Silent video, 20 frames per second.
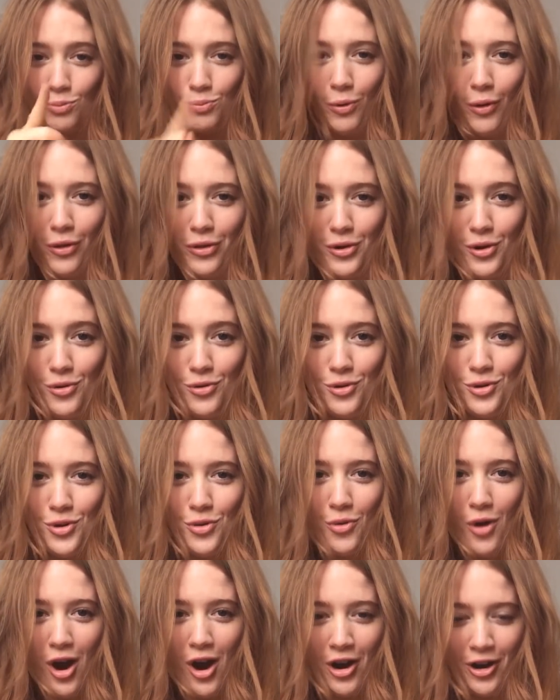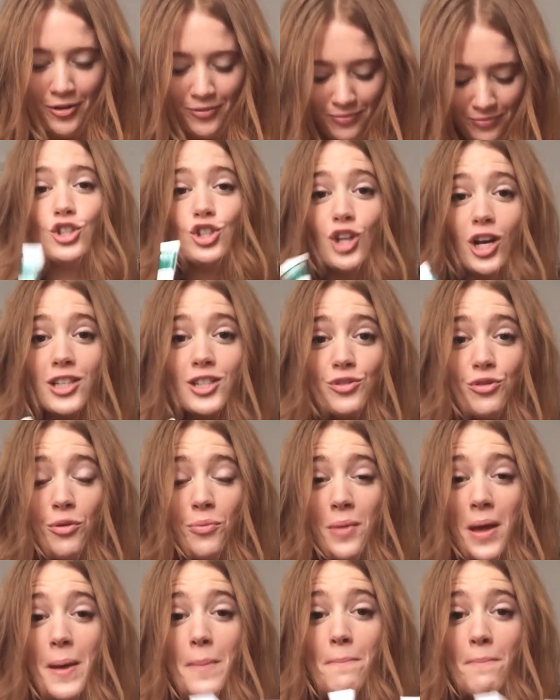you both know who you are. Just for
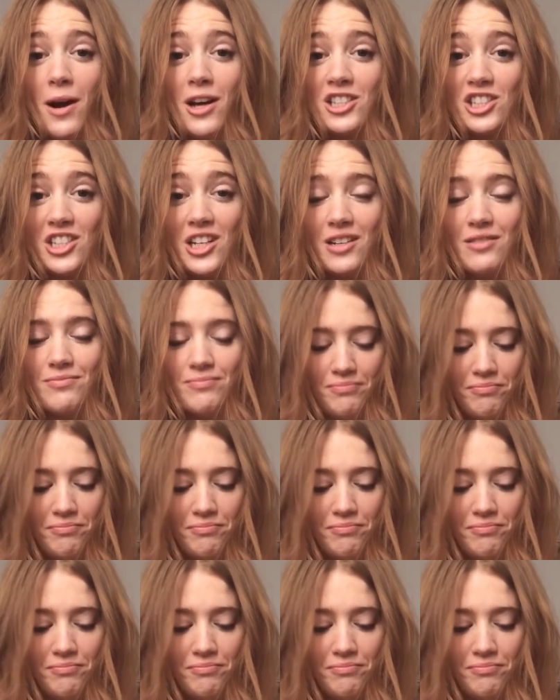Men Mustache